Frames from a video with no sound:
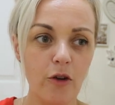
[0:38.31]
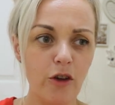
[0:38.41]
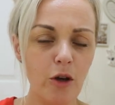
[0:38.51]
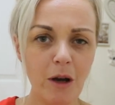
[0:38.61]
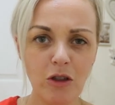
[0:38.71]
A
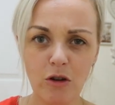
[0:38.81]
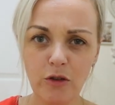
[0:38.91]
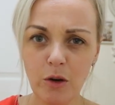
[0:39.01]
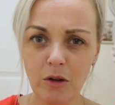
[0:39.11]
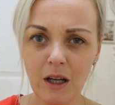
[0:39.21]
few
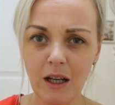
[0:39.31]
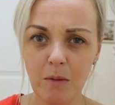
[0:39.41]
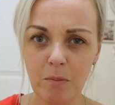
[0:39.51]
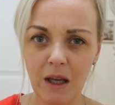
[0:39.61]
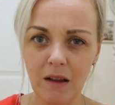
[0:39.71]

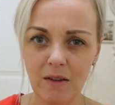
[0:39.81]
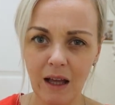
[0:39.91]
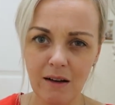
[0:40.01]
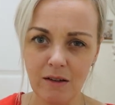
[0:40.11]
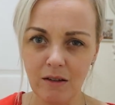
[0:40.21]
cleaning bits,
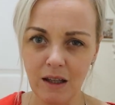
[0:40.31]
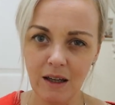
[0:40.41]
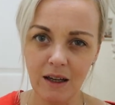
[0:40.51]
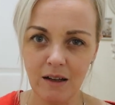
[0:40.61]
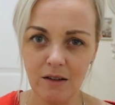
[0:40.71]
candly
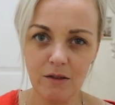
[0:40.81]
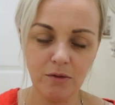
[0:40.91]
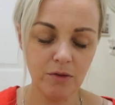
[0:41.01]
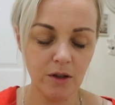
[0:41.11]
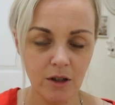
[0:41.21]
kind
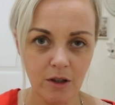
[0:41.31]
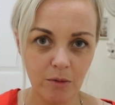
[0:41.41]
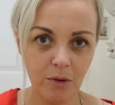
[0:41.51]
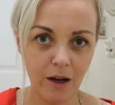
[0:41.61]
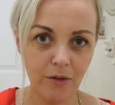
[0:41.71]
of,
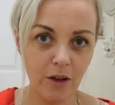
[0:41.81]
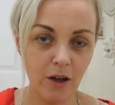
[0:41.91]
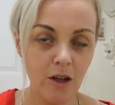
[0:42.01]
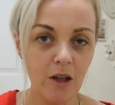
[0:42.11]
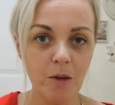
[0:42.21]
what have you.